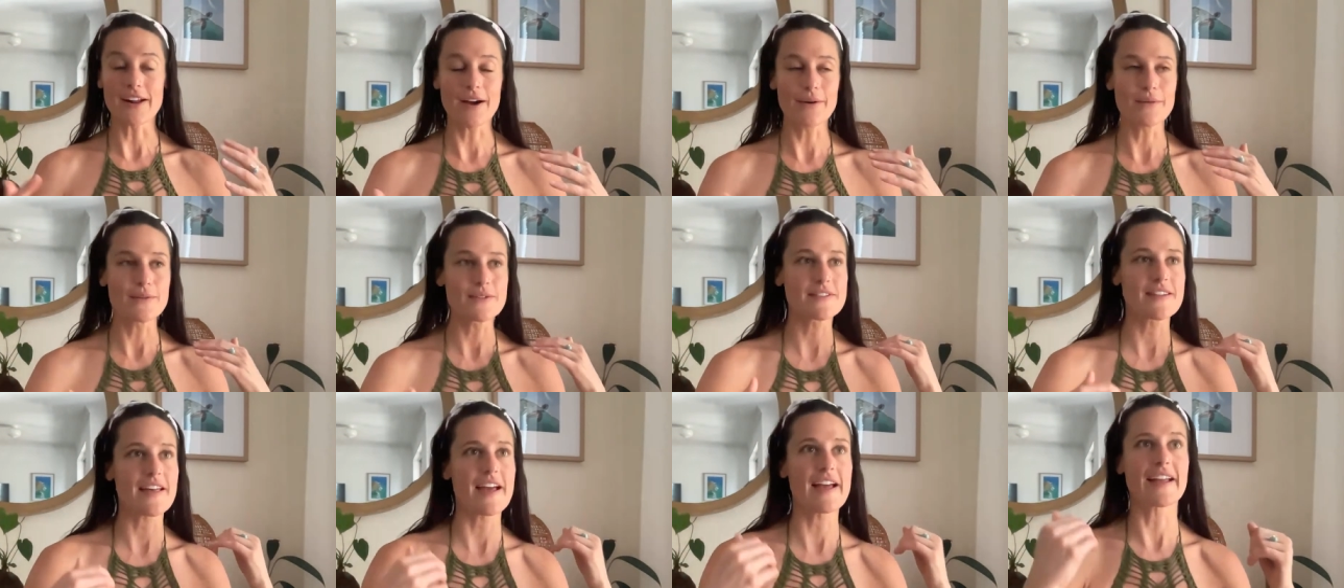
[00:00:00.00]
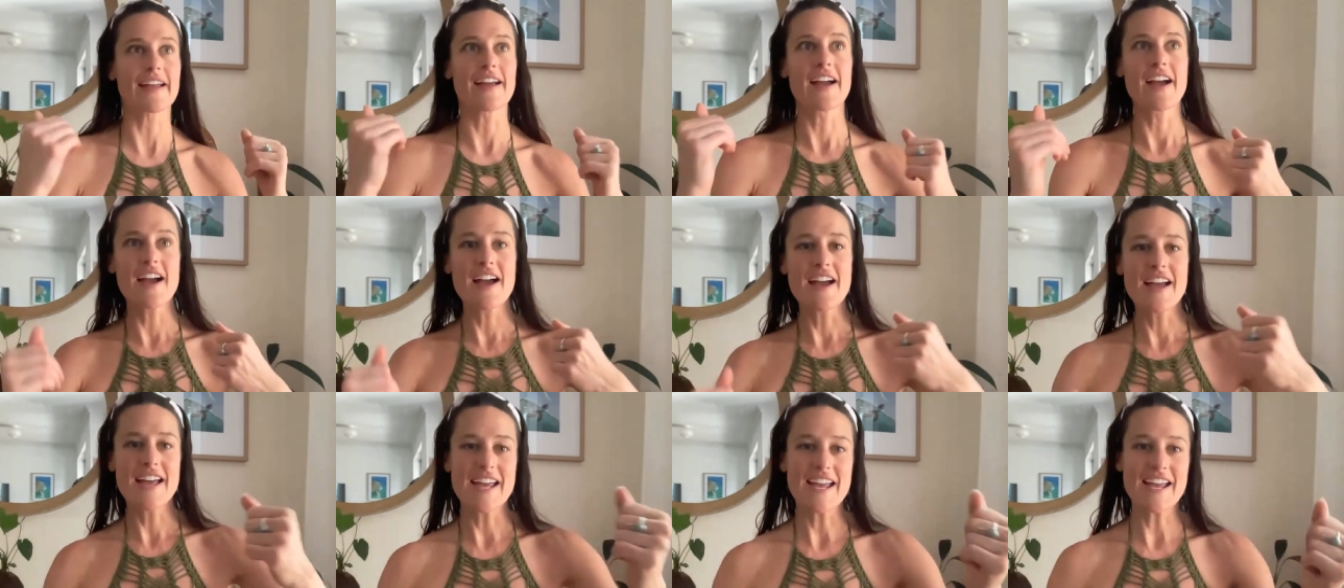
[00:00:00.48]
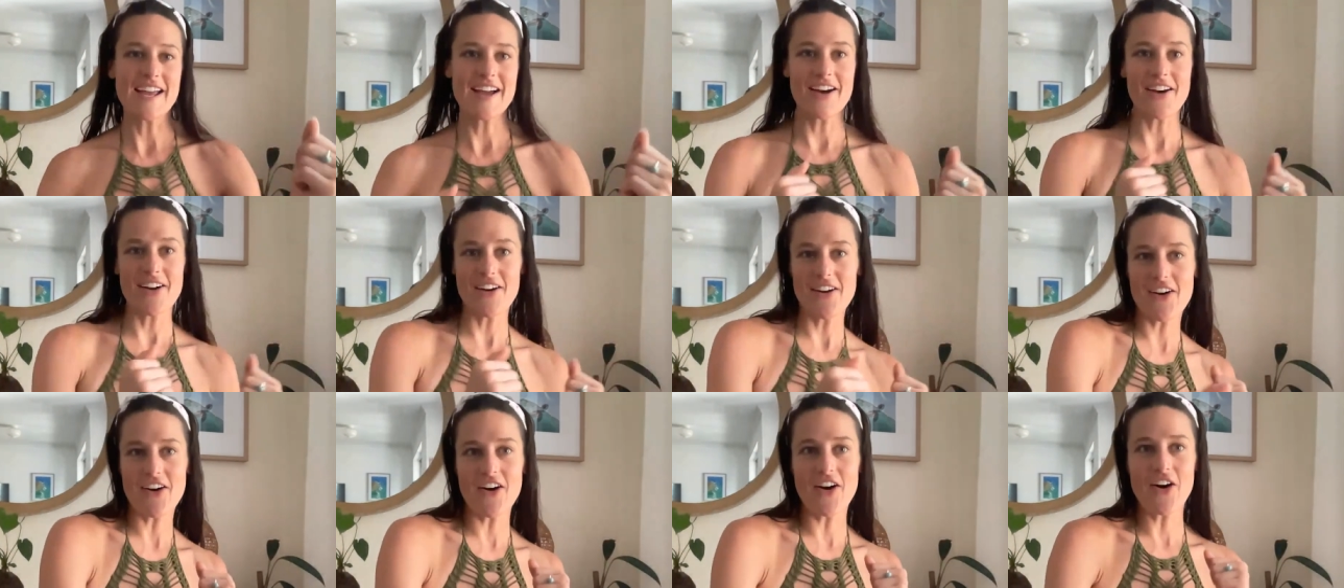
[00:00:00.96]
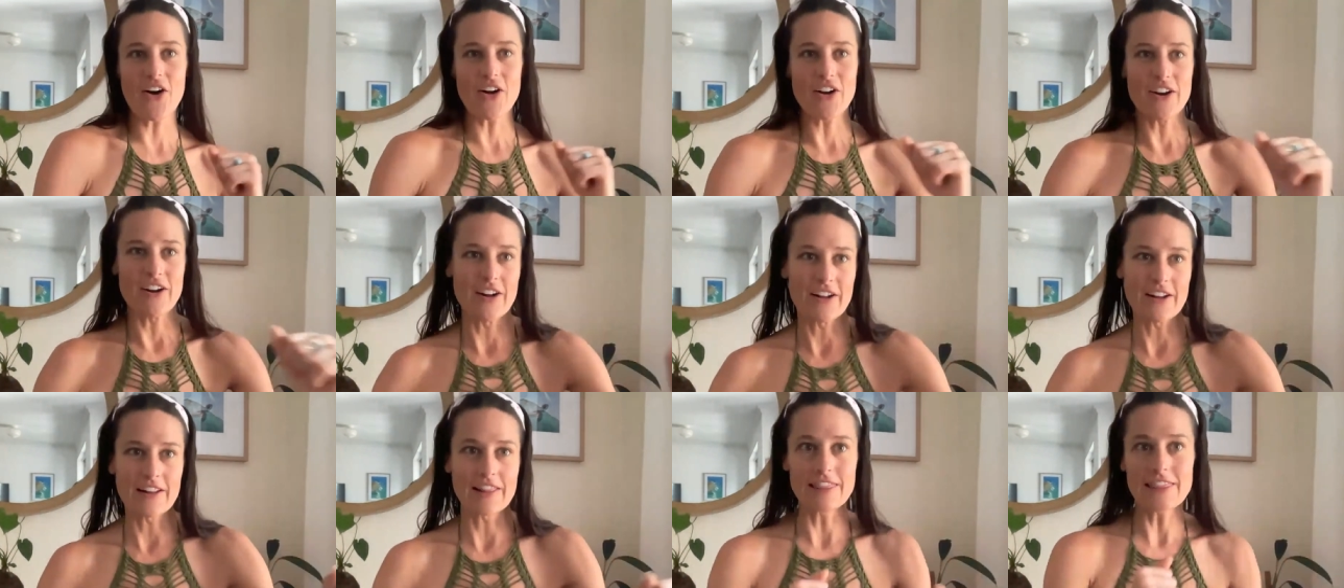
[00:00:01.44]
I was like
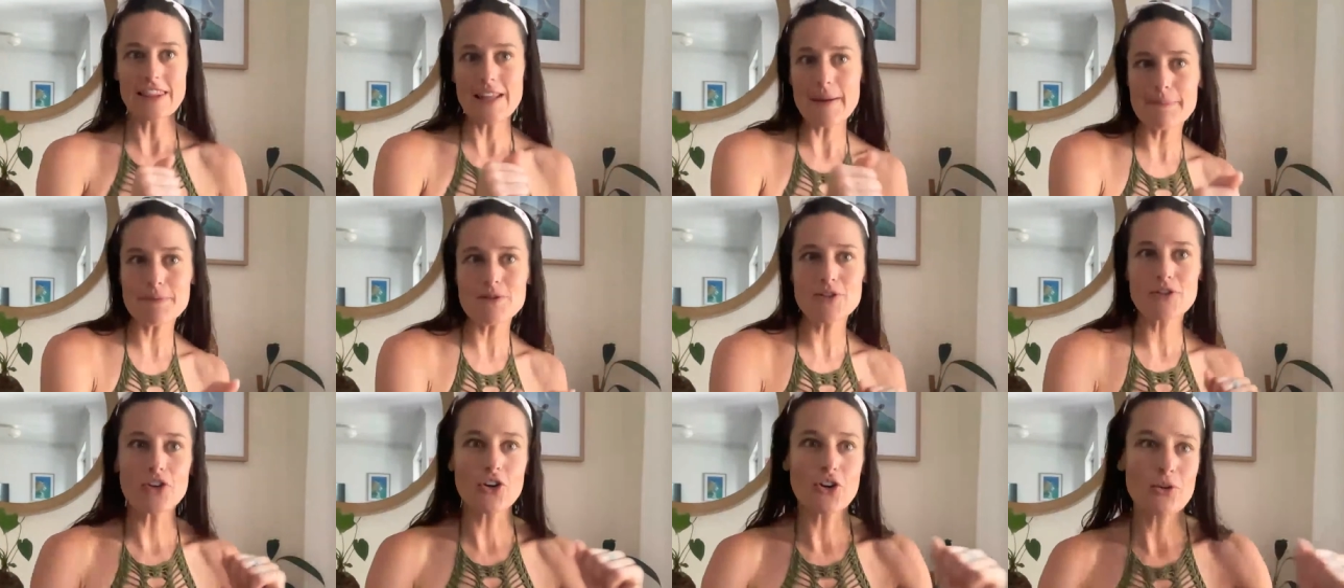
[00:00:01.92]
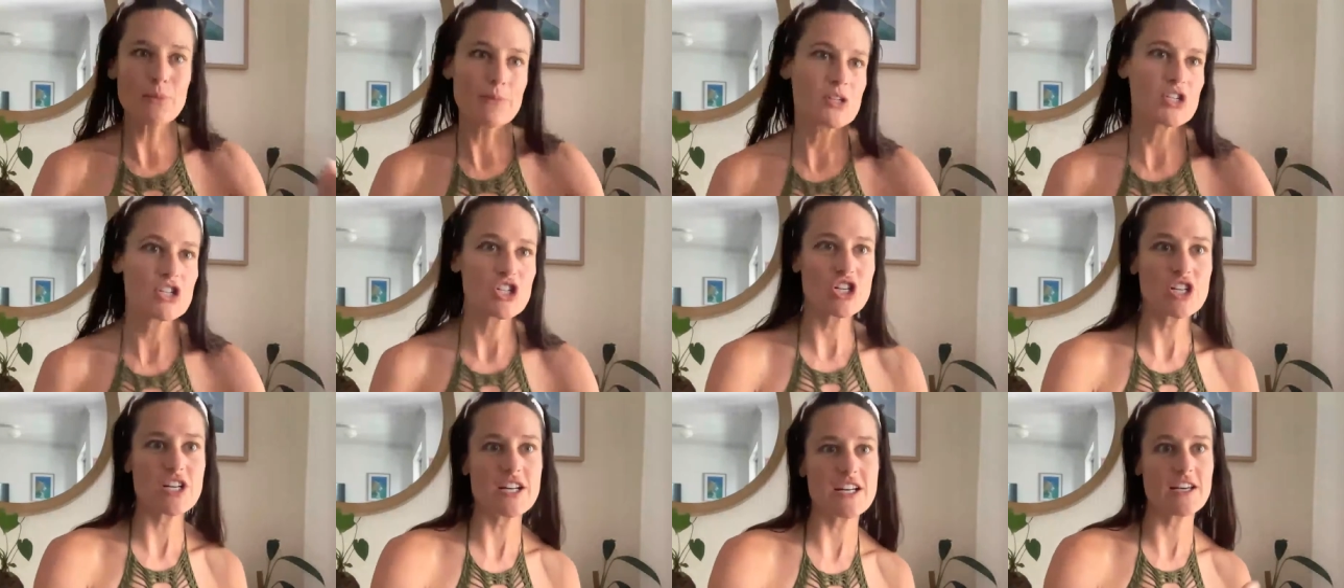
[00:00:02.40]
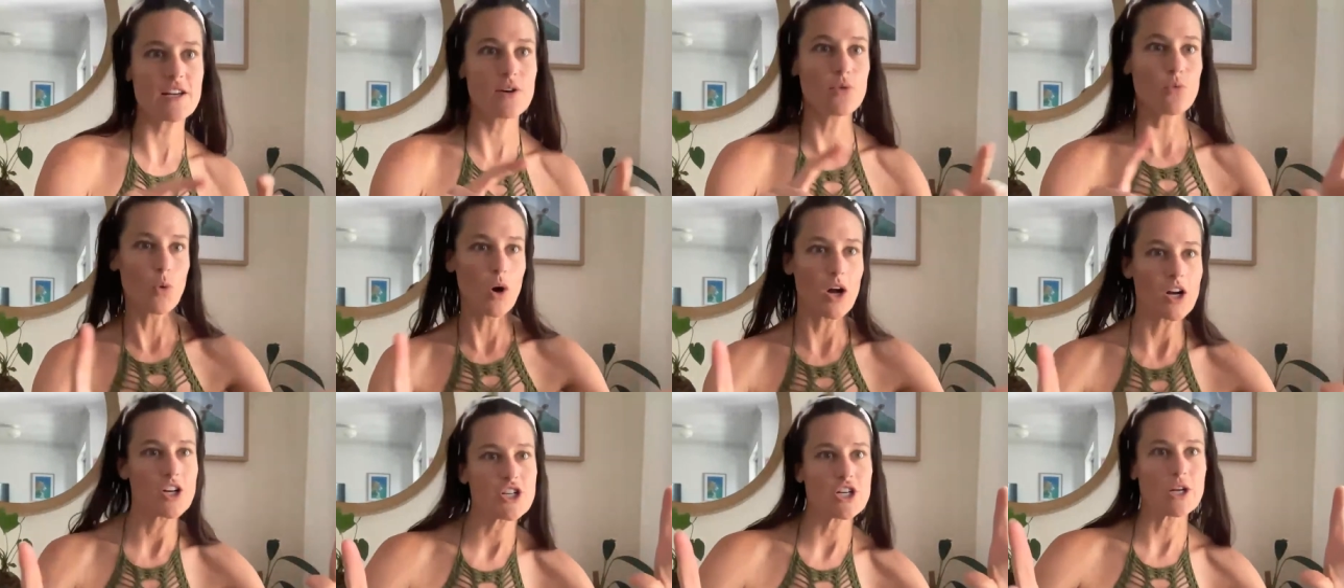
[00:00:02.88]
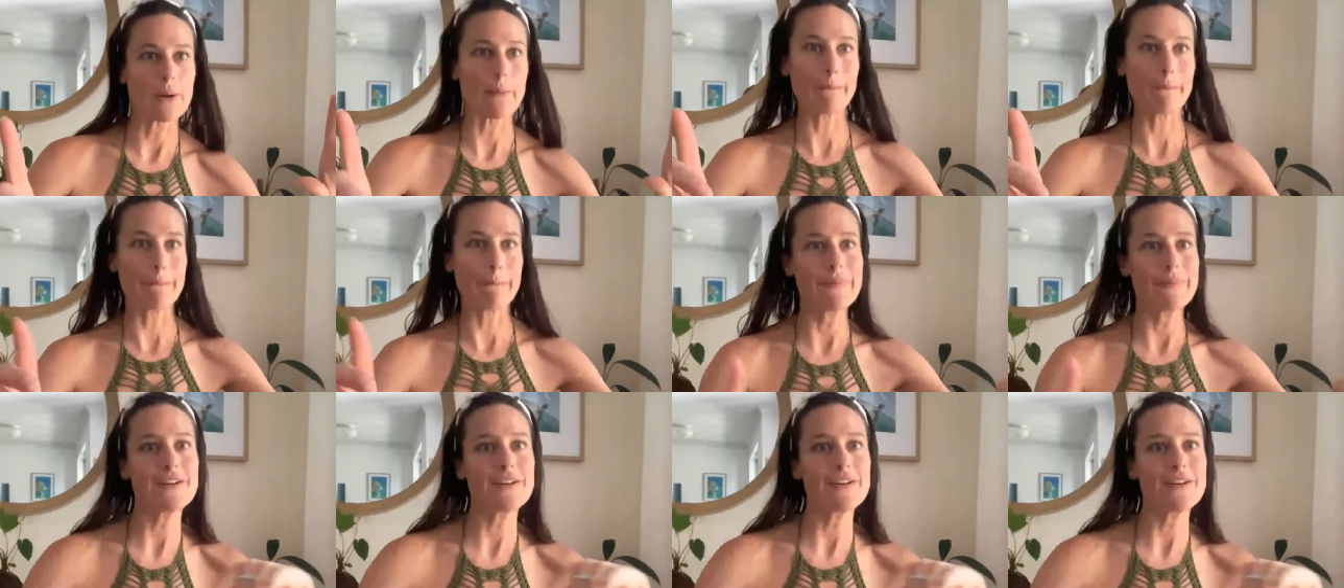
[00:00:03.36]
on an elliptical machine
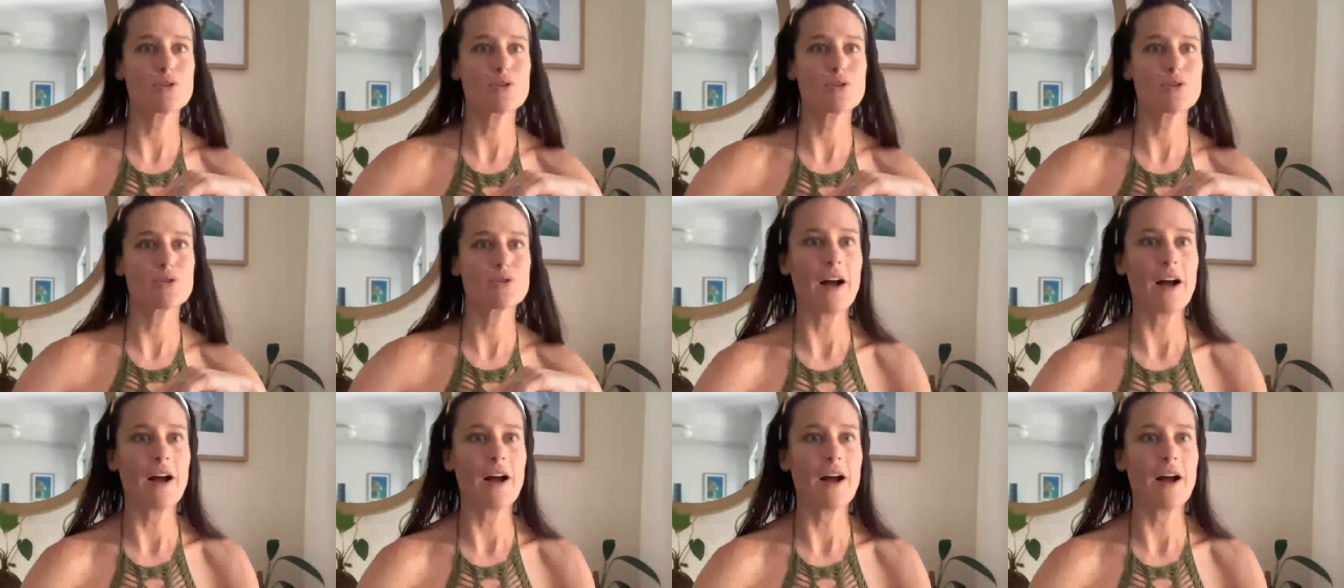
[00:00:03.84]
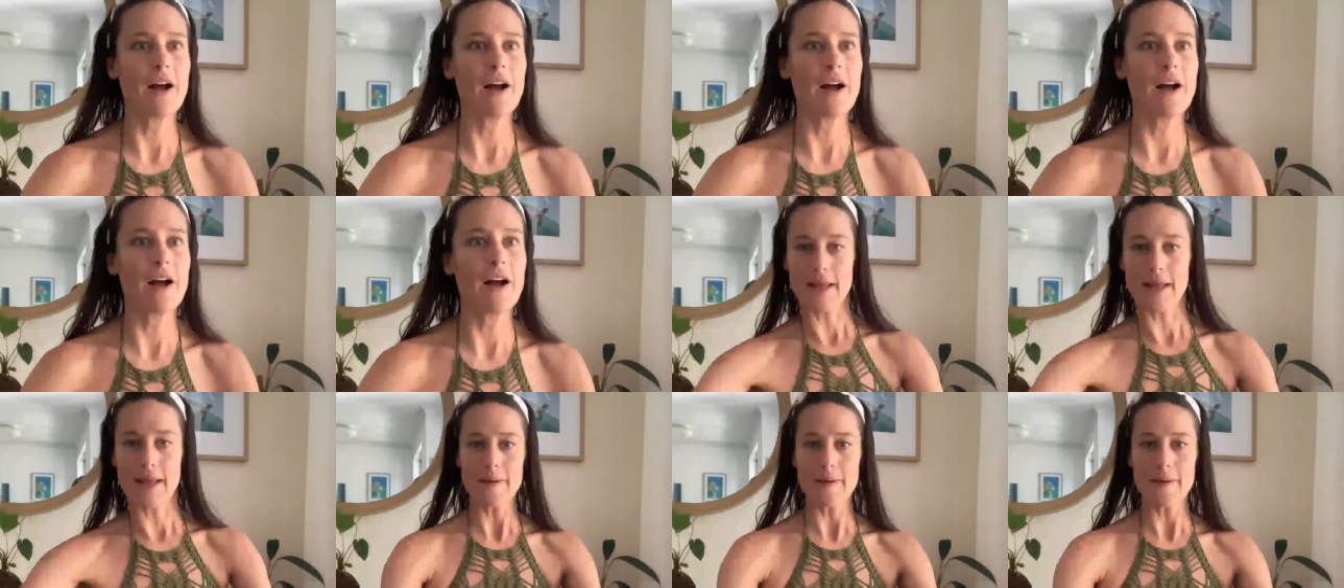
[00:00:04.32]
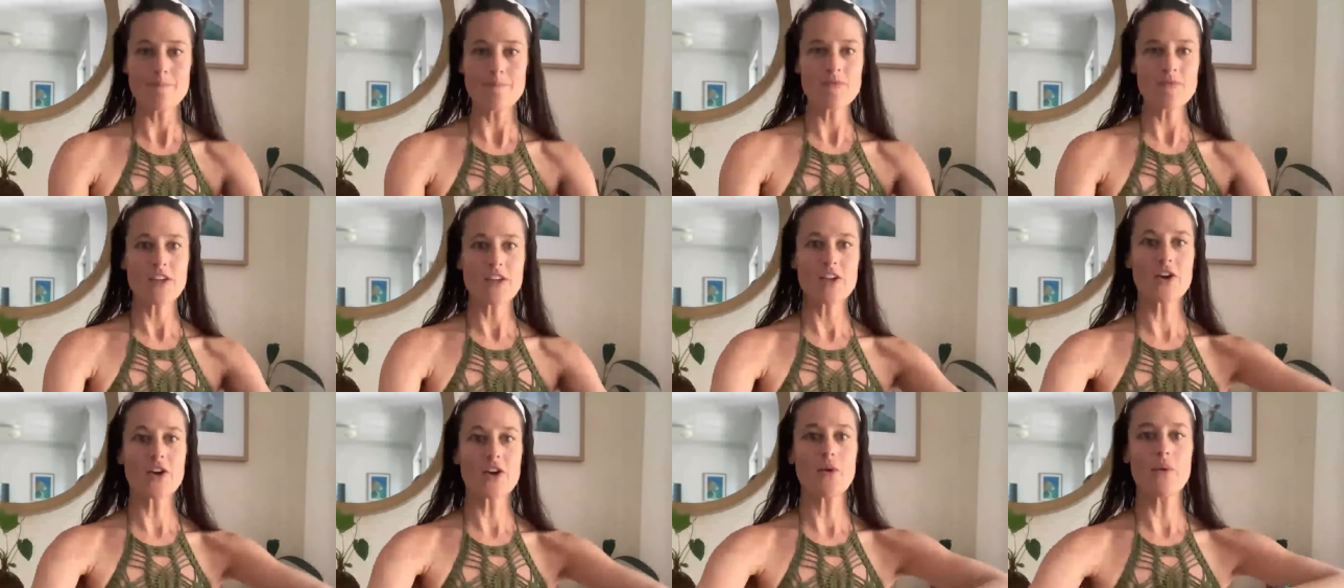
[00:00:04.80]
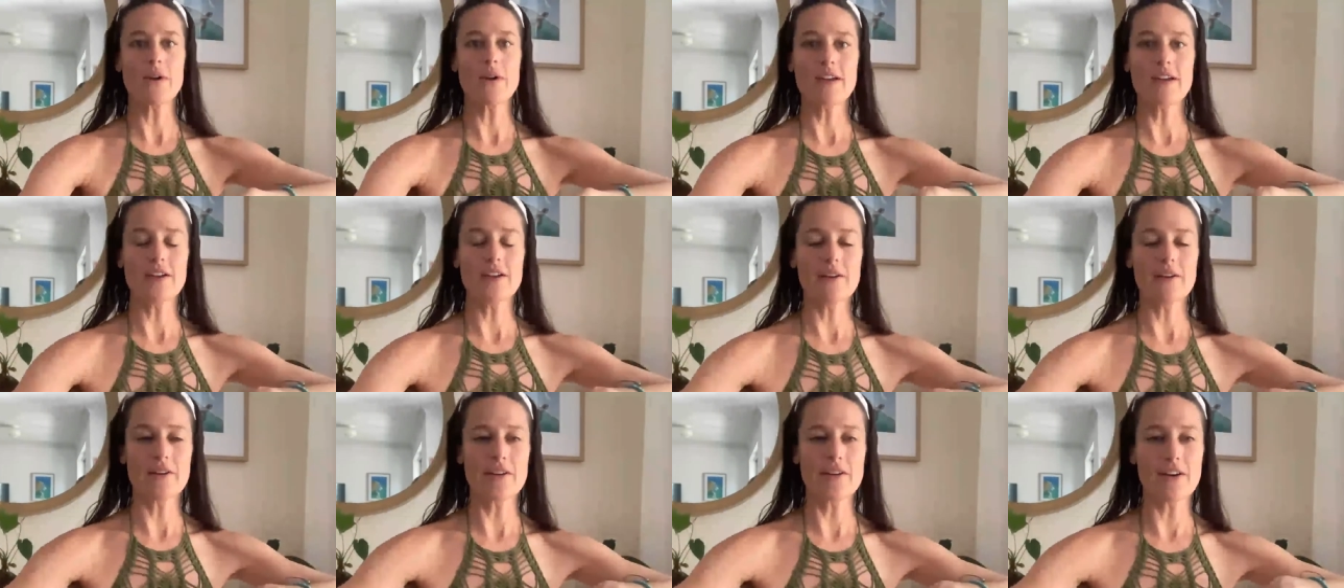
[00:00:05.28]
watching Beachbody and like
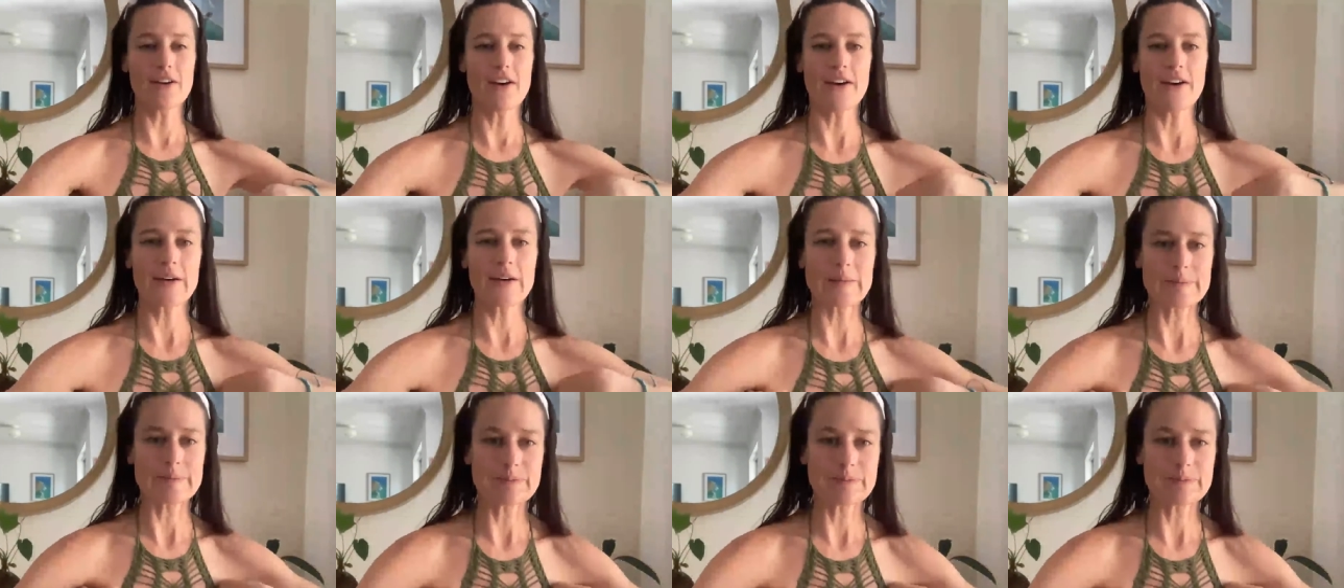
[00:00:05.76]
going